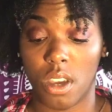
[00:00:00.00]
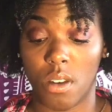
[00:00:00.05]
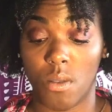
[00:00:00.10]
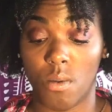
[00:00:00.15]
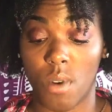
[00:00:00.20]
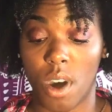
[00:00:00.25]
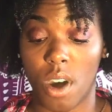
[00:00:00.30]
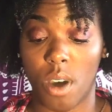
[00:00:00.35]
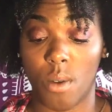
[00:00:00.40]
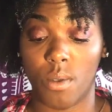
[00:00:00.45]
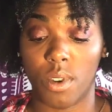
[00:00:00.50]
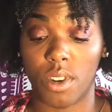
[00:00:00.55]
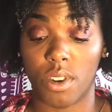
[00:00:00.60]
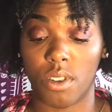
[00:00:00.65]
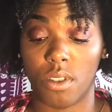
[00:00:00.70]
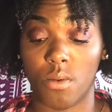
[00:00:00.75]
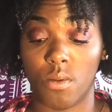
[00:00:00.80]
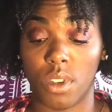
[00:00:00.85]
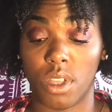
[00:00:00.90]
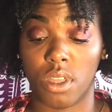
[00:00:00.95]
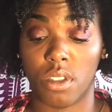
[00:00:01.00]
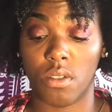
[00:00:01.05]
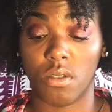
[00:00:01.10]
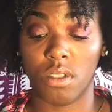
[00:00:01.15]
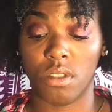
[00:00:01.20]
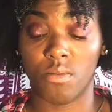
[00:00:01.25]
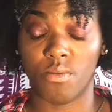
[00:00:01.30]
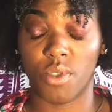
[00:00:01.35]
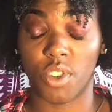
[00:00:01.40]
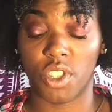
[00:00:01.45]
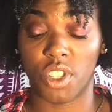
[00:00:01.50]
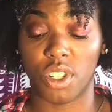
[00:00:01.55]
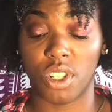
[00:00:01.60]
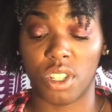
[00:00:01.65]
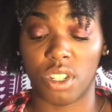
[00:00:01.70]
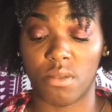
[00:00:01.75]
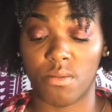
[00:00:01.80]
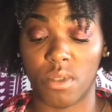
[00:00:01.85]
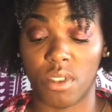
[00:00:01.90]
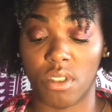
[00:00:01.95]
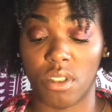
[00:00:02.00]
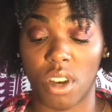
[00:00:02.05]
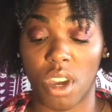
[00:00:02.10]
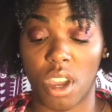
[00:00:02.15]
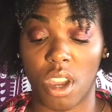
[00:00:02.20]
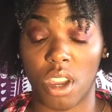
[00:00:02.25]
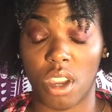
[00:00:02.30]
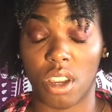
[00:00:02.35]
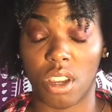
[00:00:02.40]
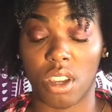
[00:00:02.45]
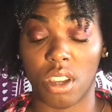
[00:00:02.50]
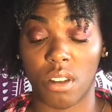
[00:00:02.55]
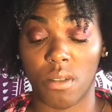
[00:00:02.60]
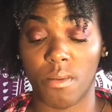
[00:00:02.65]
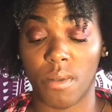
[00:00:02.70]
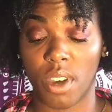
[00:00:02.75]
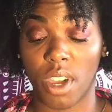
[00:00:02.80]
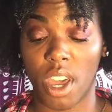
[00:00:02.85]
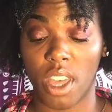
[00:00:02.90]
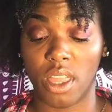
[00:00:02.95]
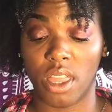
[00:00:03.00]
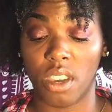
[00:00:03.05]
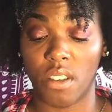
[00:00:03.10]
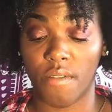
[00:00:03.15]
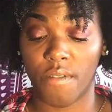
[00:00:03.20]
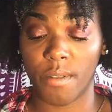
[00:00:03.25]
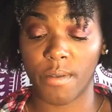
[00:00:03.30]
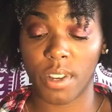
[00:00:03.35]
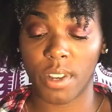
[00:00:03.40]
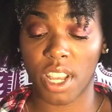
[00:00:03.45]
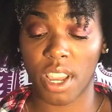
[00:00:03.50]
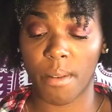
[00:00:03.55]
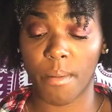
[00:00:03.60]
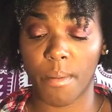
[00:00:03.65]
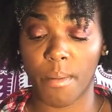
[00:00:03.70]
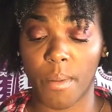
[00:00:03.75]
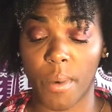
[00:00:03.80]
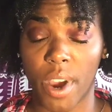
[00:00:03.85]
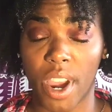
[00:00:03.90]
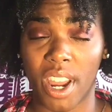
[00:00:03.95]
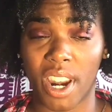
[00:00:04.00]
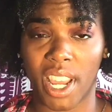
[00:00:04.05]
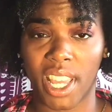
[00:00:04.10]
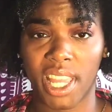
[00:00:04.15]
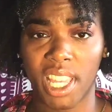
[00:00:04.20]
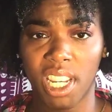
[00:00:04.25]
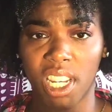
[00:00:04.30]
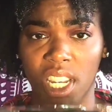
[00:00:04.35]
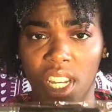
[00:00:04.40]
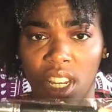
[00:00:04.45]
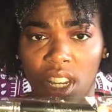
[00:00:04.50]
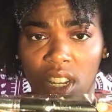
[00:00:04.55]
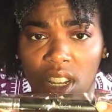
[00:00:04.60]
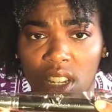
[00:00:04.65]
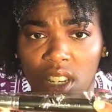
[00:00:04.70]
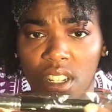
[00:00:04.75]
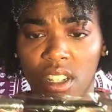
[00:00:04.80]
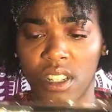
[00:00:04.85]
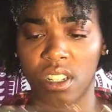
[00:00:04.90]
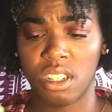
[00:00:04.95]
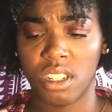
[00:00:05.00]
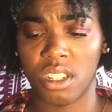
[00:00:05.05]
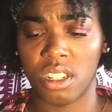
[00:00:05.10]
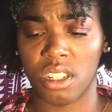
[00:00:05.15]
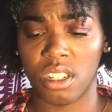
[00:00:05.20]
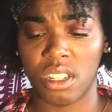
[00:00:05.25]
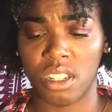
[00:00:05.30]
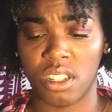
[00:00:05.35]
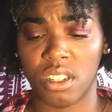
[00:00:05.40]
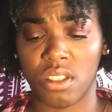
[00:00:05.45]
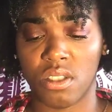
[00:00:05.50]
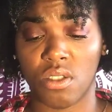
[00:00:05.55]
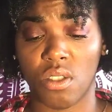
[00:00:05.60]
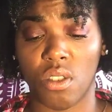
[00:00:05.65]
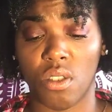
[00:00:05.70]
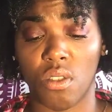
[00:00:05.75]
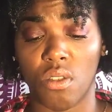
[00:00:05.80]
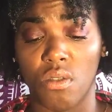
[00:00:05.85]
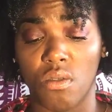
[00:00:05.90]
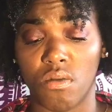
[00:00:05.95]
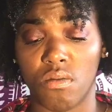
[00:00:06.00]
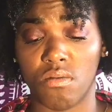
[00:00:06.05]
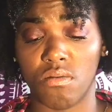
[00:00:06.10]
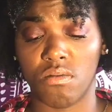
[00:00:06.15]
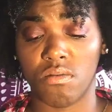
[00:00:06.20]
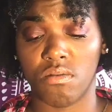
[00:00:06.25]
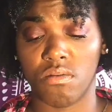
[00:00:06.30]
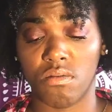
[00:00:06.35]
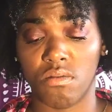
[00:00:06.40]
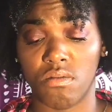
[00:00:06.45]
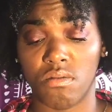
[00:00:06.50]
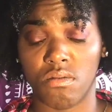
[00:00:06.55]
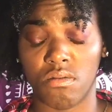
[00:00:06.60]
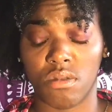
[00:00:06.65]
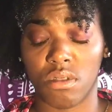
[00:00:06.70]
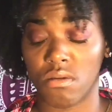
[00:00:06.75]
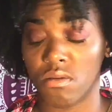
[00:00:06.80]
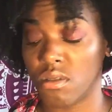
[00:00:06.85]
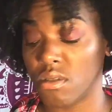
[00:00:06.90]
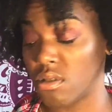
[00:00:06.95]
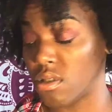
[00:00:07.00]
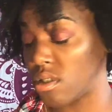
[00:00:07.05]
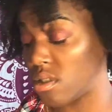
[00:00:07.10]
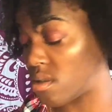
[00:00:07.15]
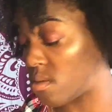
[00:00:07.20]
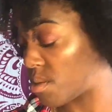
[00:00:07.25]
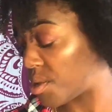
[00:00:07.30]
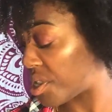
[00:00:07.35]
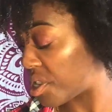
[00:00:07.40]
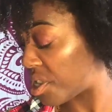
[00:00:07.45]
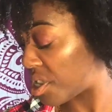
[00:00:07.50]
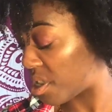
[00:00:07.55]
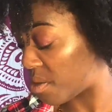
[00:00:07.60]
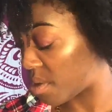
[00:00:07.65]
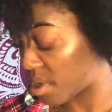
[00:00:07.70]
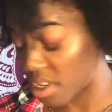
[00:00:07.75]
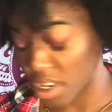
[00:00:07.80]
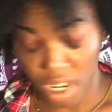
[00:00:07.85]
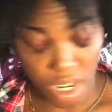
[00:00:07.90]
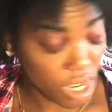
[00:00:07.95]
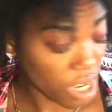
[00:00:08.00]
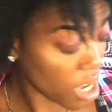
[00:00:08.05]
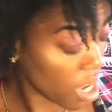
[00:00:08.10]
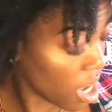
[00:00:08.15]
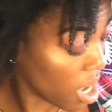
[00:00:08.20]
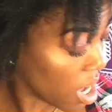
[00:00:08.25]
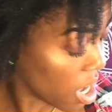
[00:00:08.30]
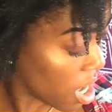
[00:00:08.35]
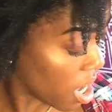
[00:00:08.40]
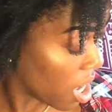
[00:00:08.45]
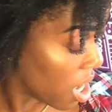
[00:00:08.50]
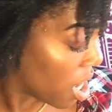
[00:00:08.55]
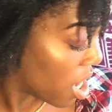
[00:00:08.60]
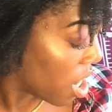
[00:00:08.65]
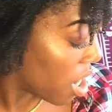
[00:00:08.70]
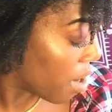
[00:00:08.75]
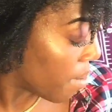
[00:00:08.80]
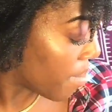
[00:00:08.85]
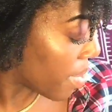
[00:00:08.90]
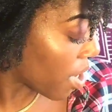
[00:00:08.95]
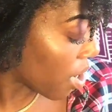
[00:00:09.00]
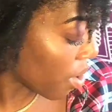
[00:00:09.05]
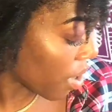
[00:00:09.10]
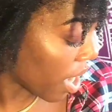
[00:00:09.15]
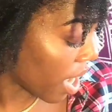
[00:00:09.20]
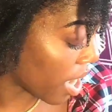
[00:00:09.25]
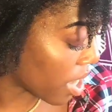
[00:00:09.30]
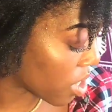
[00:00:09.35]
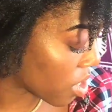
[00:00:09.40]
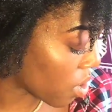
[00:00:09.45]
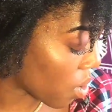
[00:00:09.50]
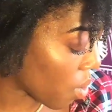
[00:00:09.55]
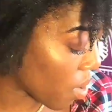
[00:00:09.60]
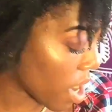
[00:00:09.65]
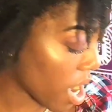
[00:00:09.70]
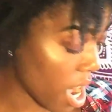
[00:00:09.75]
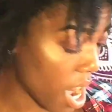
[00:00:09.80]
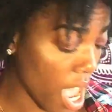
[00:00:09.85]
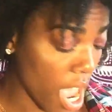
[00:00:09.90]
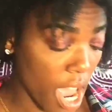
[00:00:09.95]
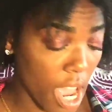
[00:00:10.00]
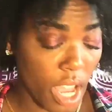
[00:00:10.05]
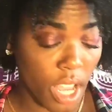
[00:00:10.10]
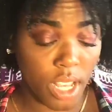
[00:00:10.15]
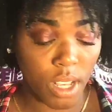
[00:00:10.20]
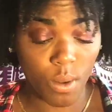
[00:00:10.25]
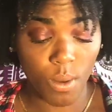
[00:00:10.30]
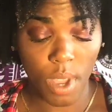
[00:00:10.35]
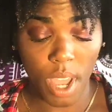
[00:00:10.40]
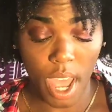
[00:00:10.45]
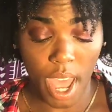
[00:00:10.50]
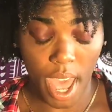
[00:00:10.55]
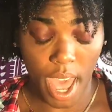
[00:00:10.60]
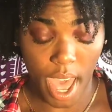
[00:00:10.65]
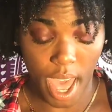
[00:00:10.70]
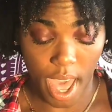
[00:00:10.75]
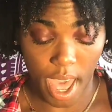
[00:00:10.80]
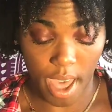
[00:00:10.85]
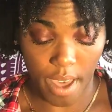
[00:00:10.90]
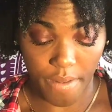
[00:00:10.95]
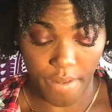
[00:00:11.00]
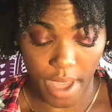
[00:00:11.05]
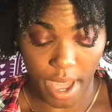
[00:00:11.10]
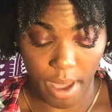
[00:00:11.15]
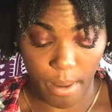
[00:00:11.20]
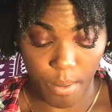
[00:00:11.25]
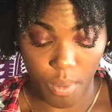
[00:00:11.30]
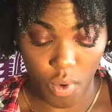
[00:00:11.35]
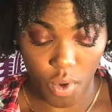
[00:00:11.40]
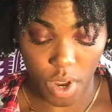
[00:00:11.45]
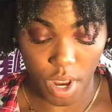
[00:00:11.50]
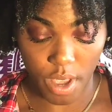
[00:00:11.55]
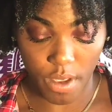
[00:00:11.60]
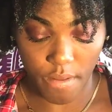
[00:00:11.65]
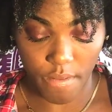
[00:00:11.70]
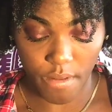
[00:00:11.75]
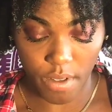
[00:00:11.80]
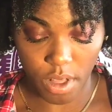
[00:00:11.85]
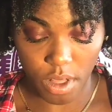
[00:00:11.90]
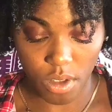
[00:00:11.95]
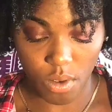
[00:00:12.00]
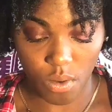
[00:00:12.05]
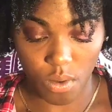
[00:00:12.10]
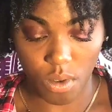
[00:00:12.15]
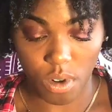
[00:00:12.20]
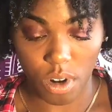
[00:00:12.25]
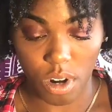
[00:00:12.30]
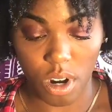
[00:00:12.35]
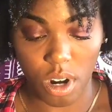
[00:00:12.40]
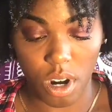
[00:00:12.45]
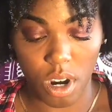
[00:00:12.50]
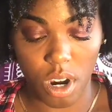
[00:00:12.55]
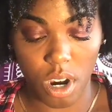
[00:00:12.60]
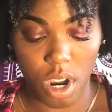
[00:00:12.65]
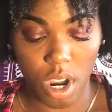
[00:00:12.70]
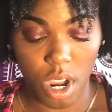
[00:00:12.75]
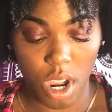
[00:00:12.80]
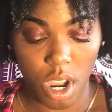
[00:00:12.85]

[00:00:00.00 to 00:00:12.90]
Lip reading: Wow, I wonder what those brushes smell like. And they're from the same brand, FENTY. So, I wonder what those other brushes smell like. But okay, so next we have a pretty velour.